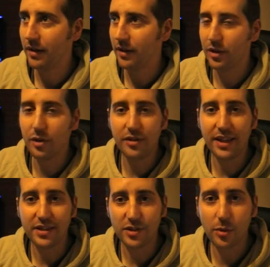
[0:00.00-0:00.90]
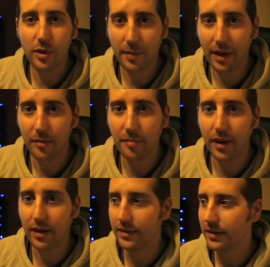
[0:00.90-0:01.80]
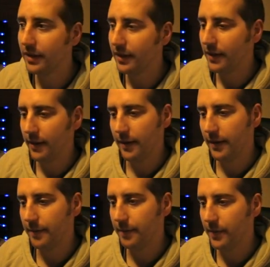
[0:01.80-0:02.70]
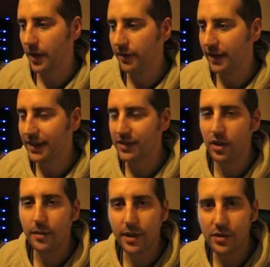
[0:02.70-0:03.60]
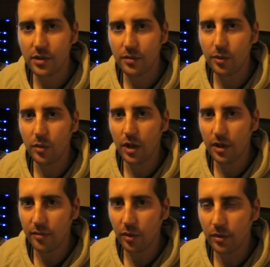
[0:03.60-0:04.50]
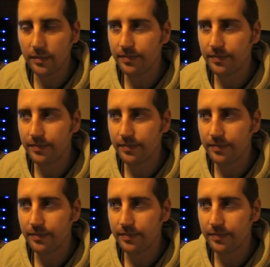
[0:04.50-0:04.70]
a good thing to talk about. But I think as time goes on, we'll learn more